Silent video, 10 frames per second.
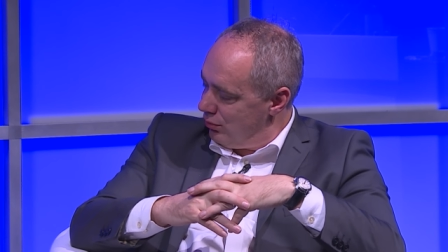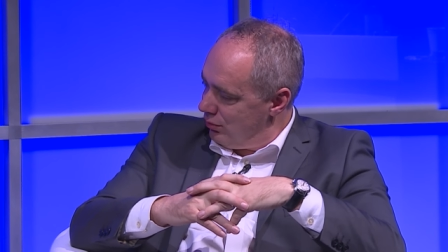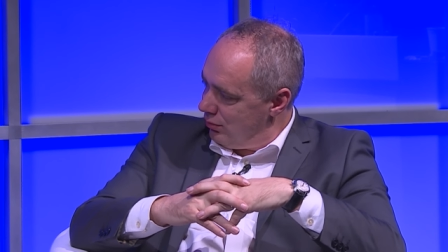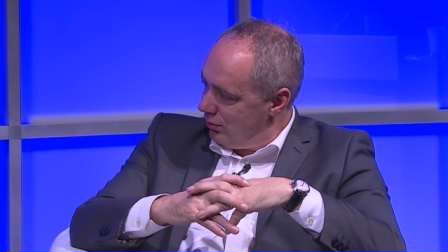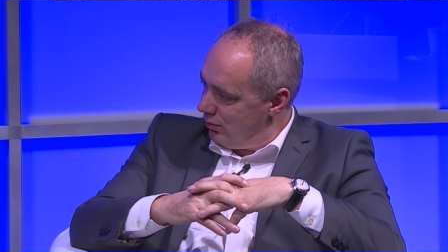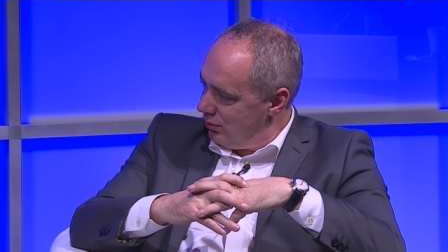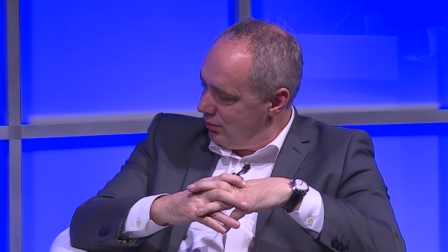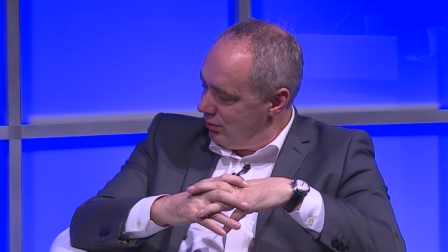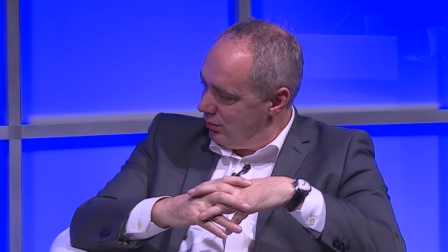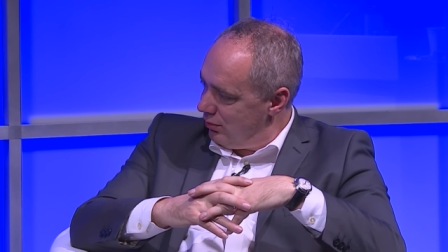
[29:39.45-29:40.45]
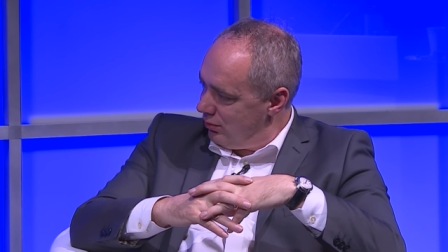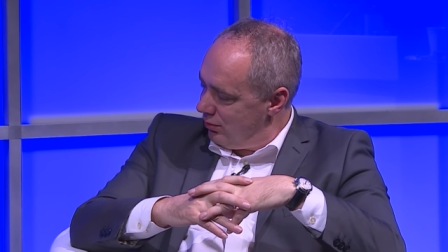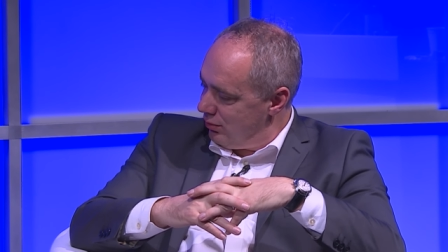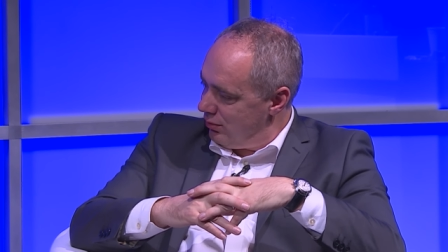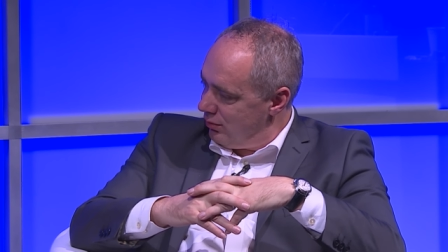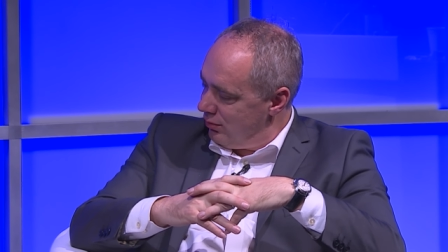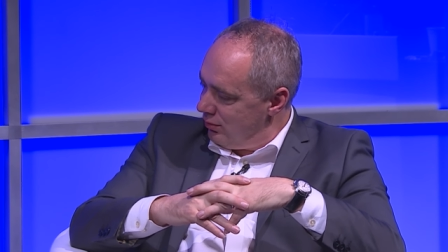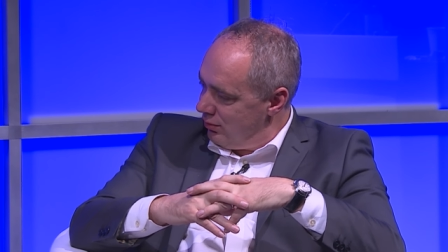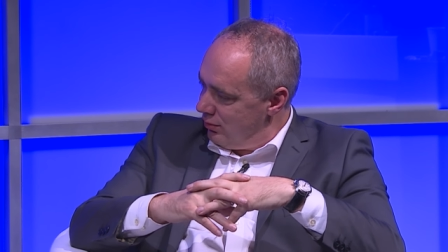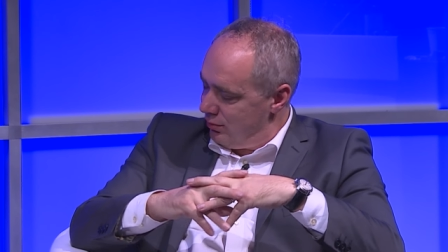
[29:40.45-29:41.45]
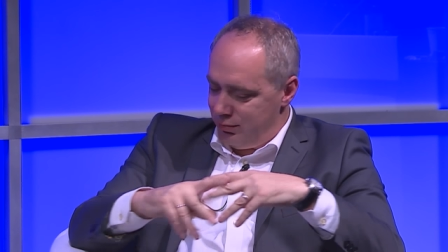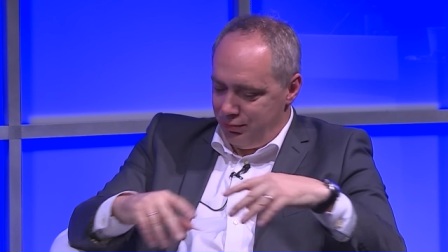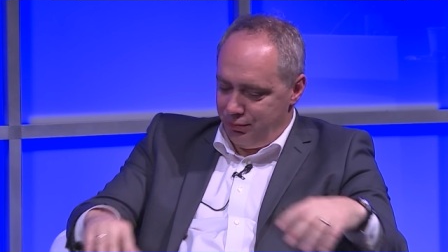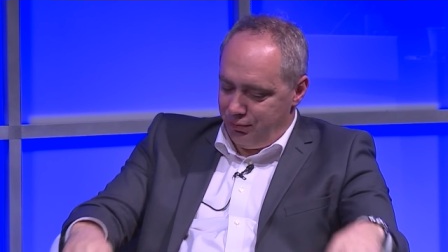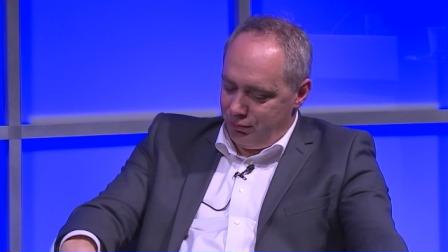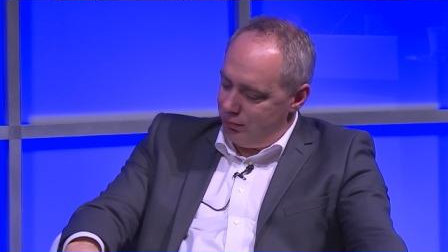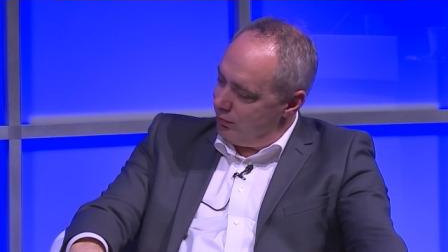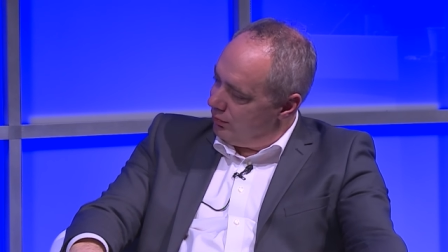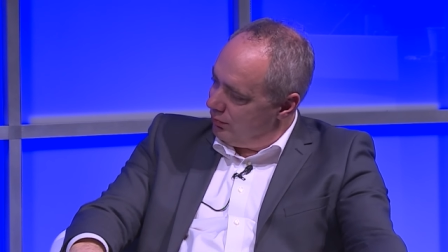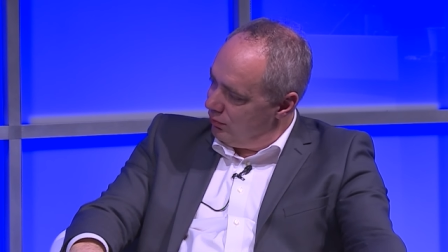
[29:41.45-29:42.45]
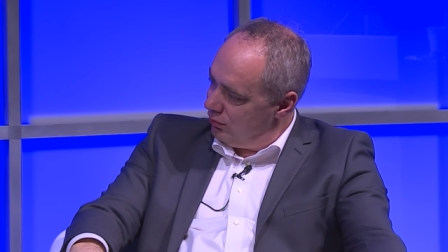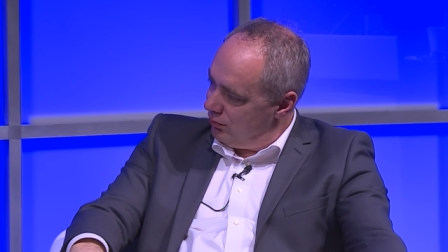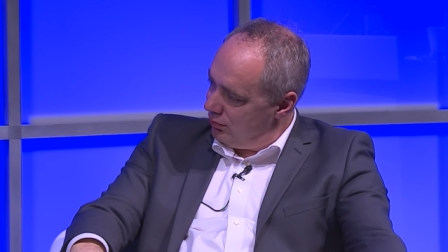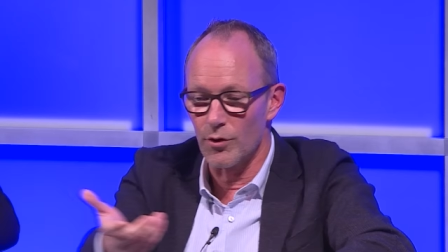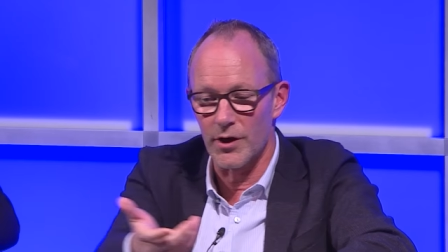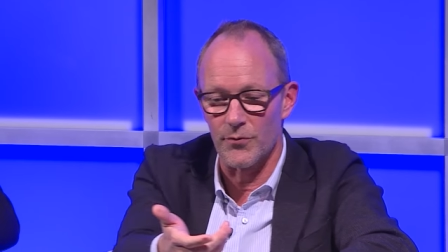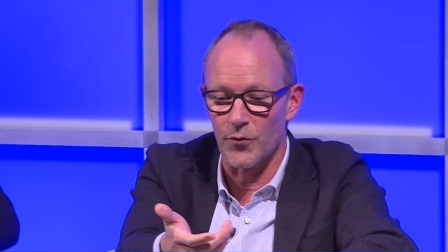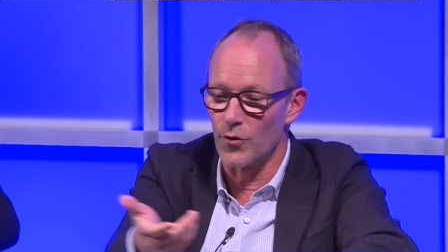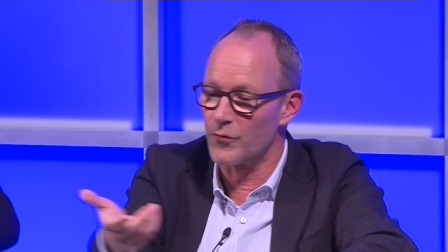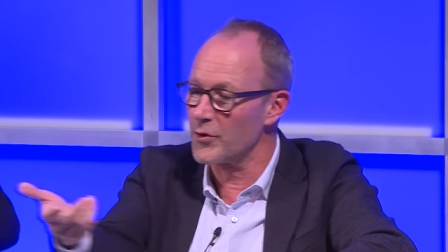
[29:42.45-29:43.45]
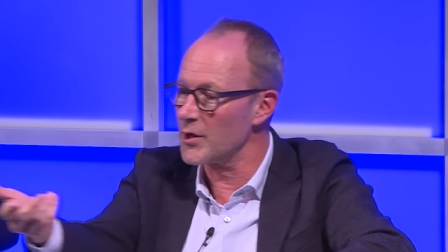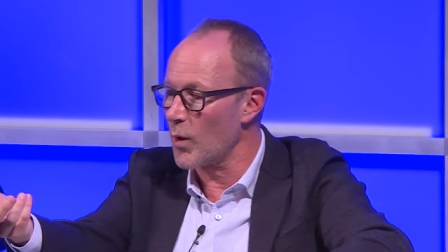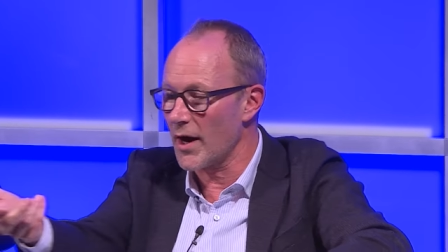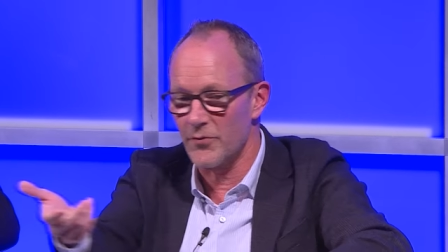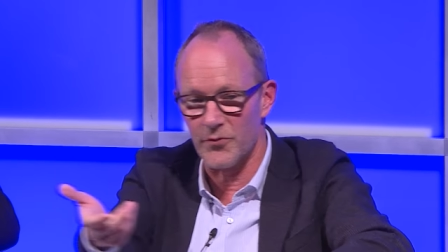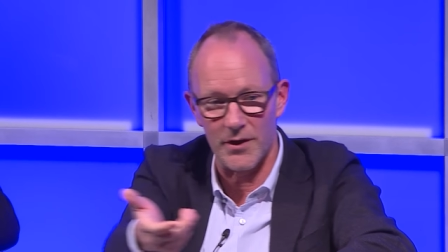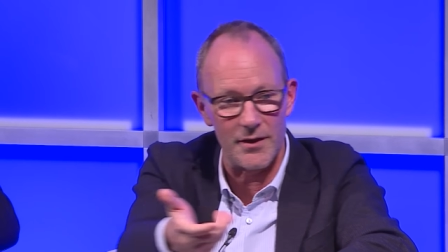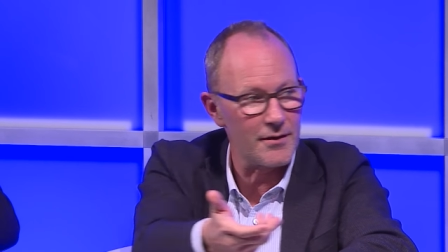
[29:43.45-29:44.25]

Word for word: when I see our guests moving in the city, they're all looking for free Wi-Fi.